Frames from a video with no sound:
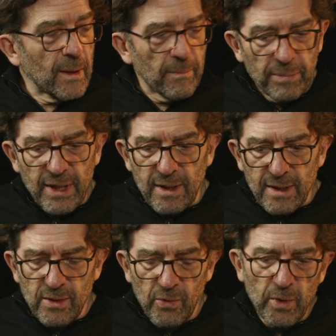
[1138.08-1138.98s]

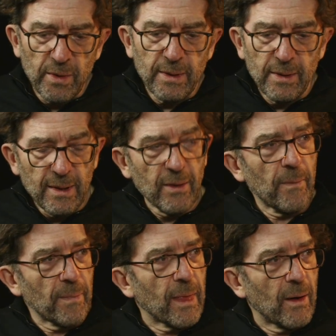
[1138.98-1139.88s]
period. You will be
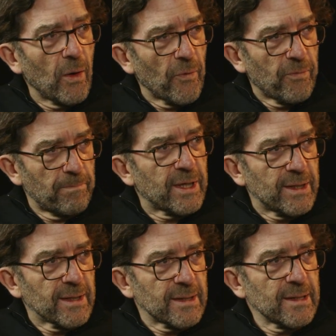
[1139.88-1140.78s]
off
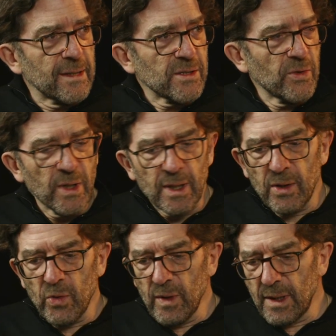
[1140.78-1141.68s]
period. Yeah? So you can
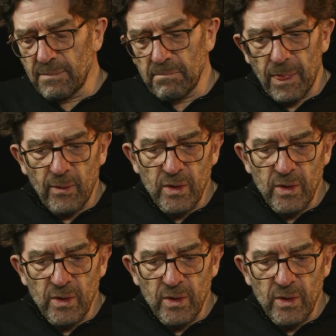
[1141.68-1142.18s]
do it when you